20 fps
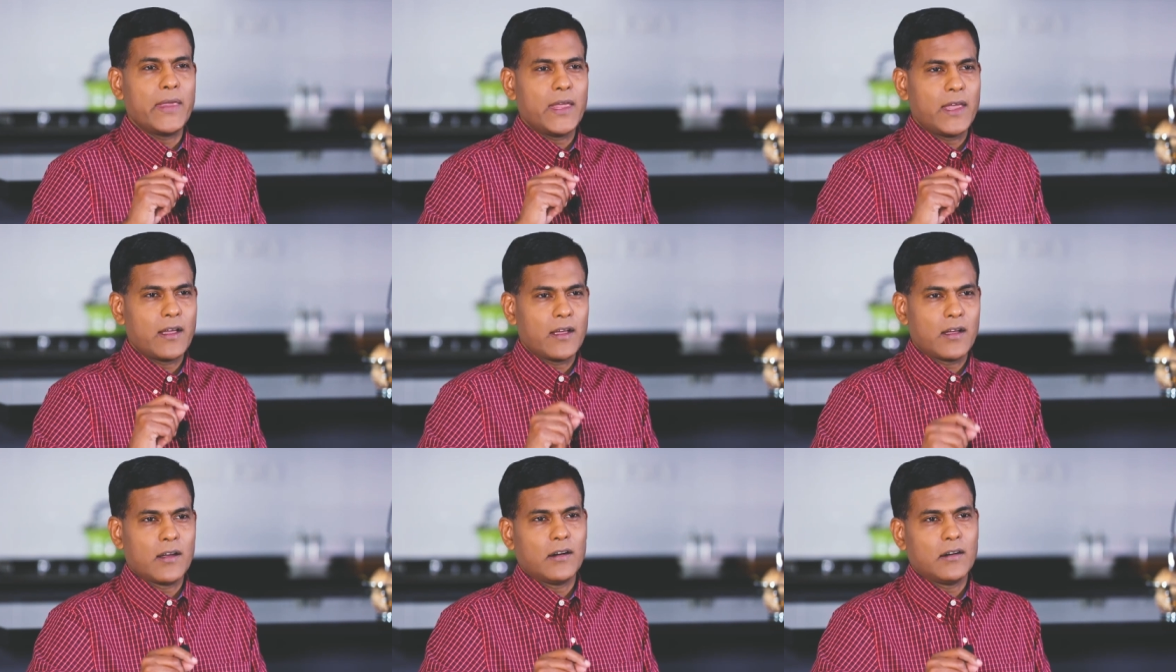
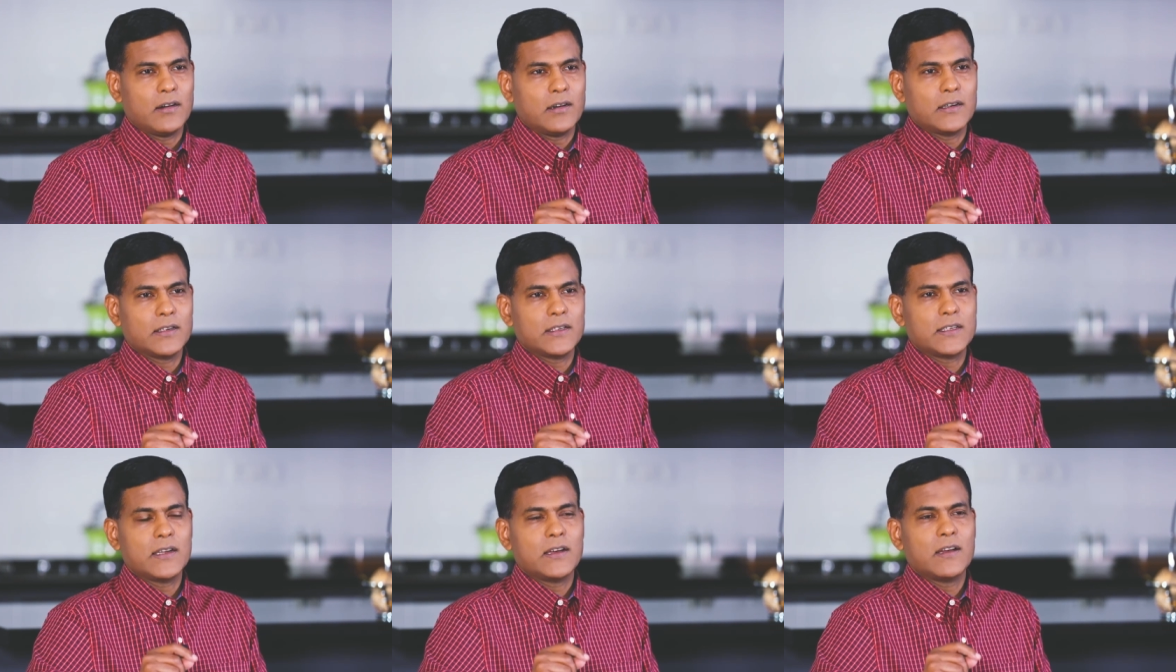their
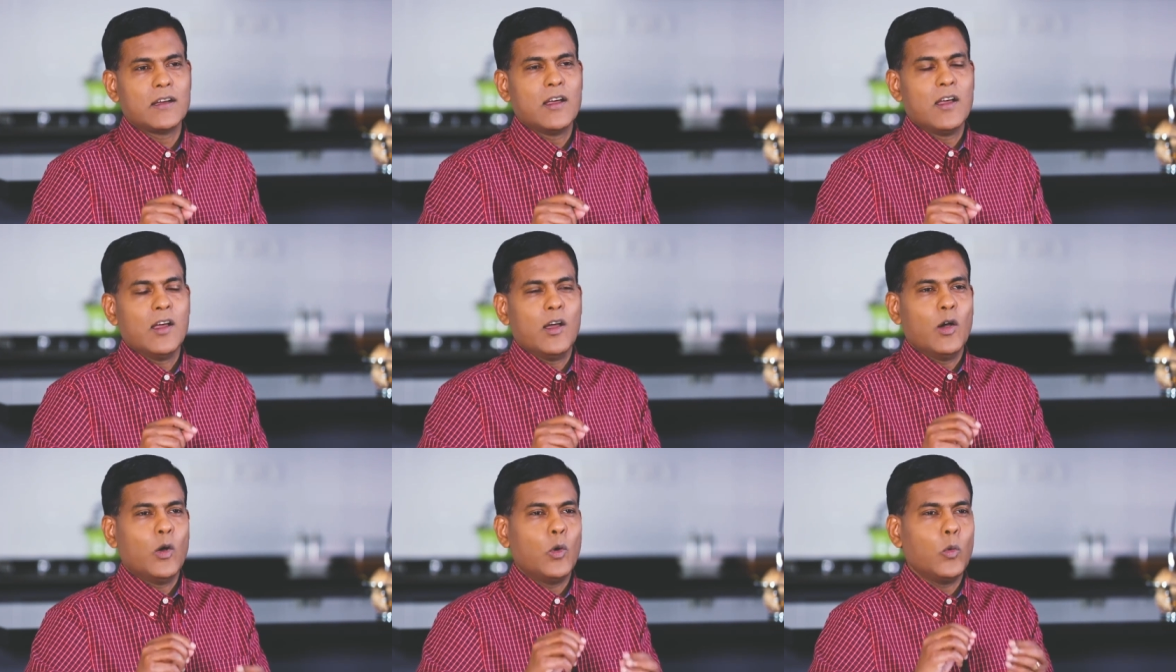God
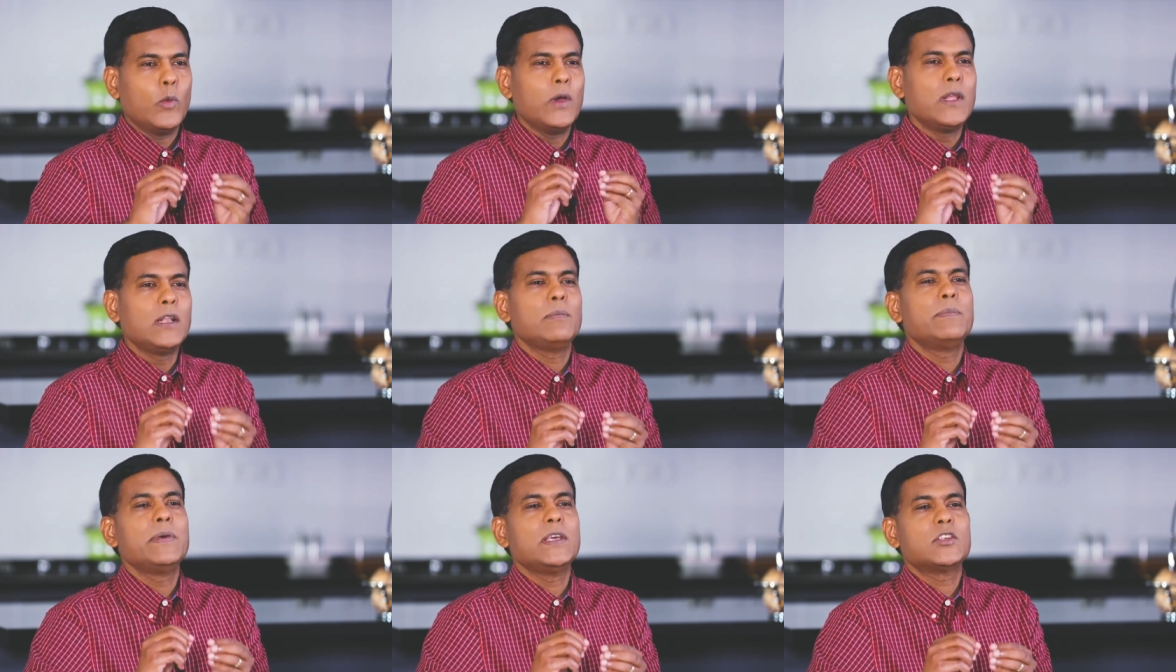
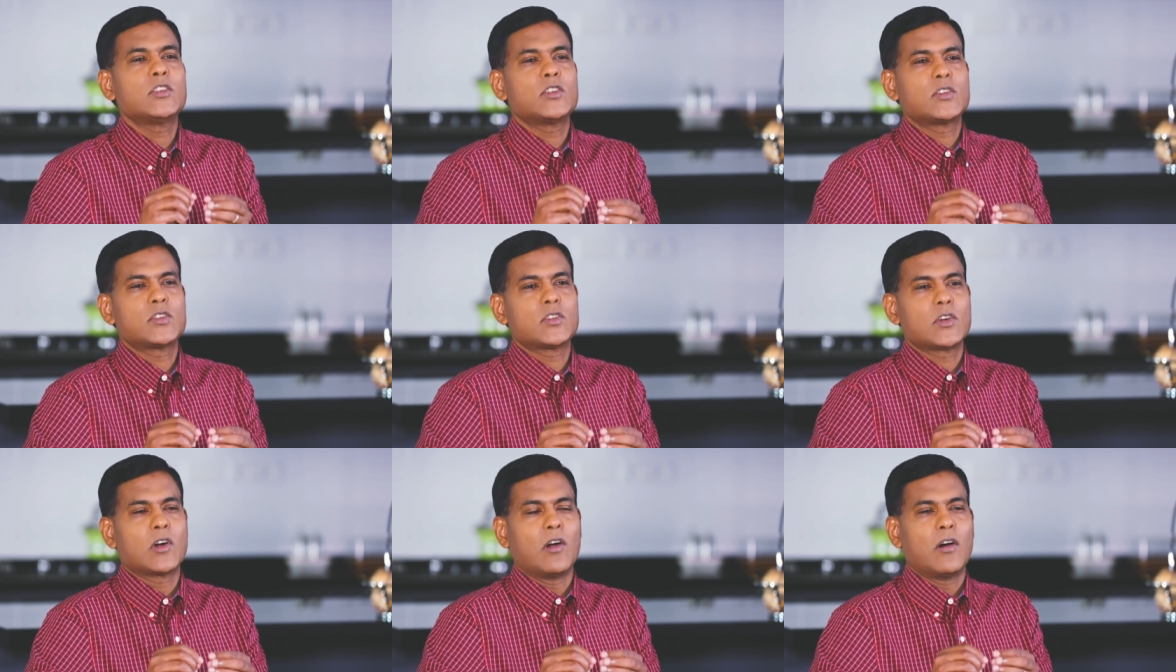will be
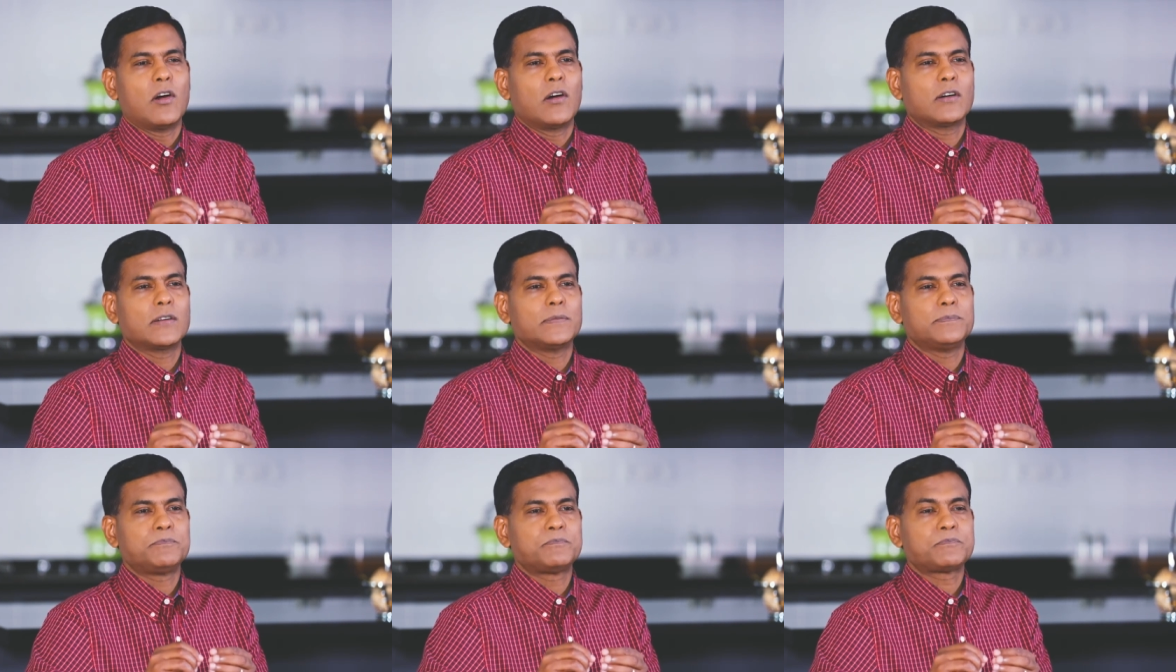
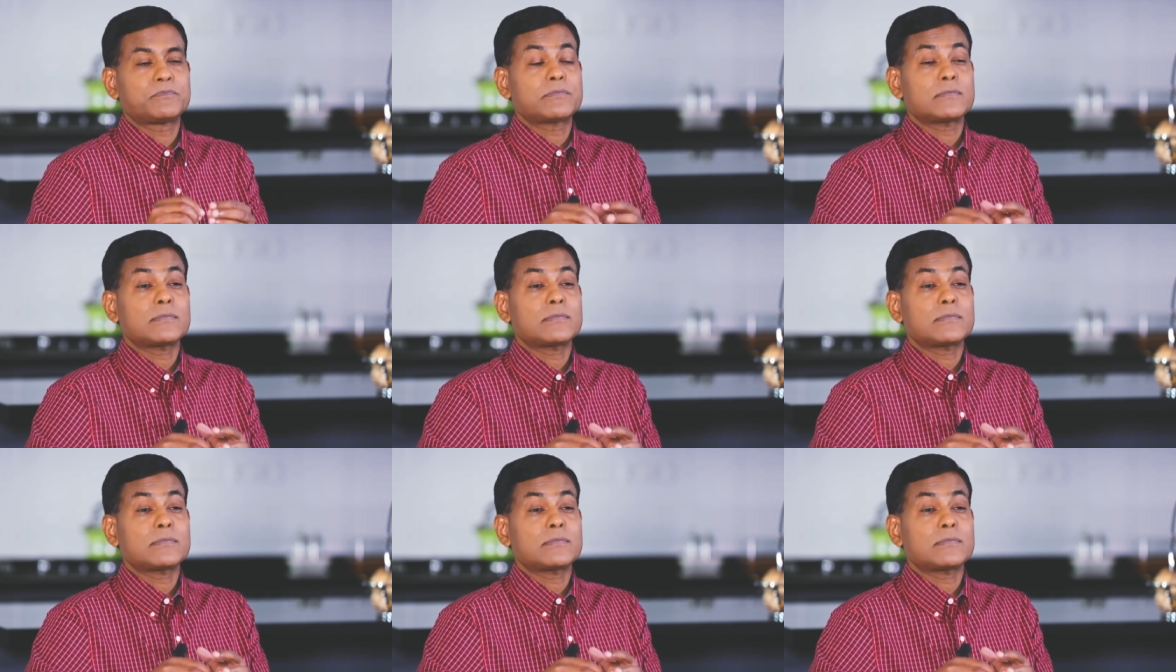strong